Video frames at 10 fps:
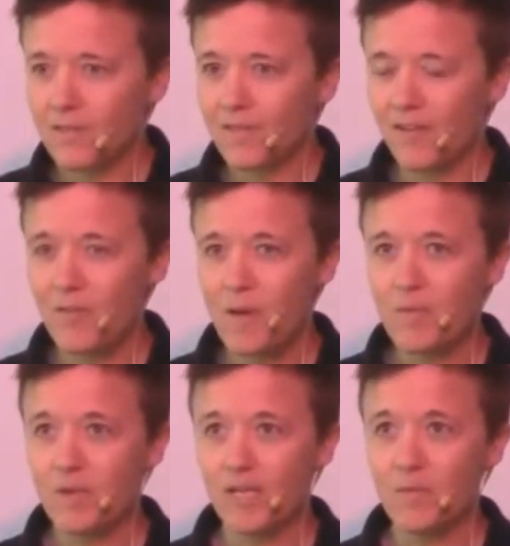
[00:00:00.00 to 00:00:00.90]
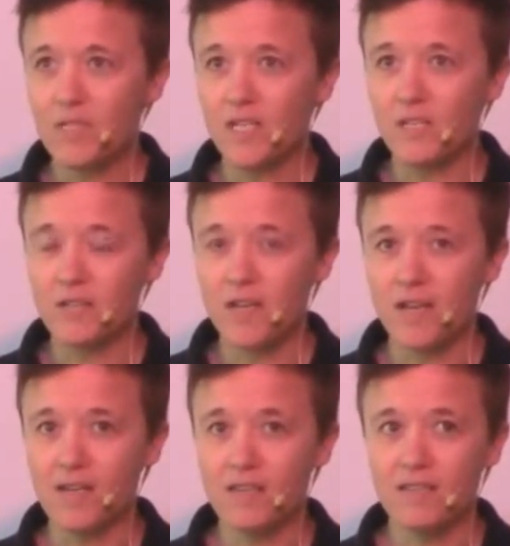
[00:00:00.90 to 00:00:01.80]
I remember it like it was
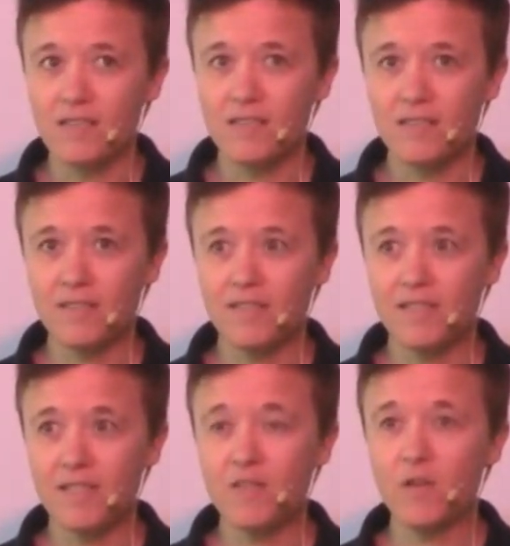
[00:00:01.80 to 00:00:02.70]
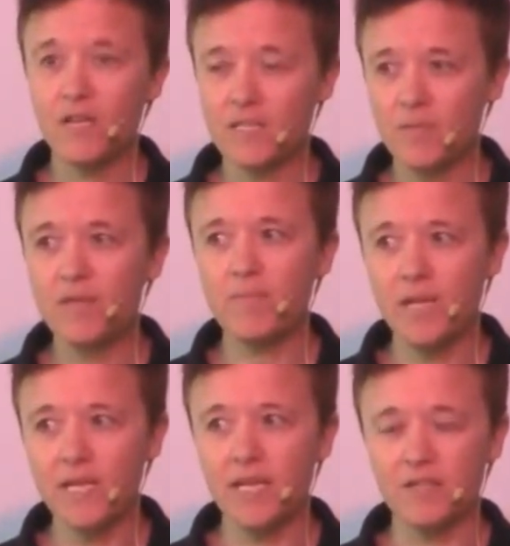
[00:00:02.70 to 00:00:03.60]
yesterday, even though it has been
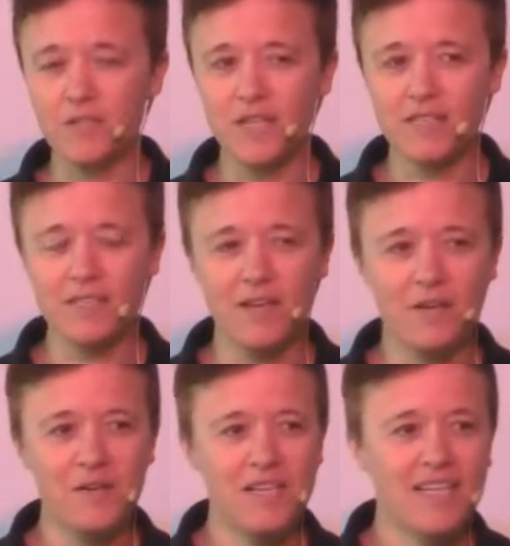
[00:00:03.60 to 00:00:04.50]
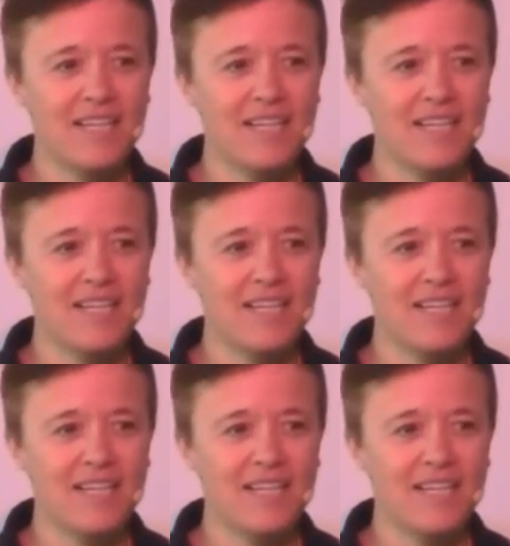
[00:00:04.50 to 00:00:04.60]
many yesterdays ago,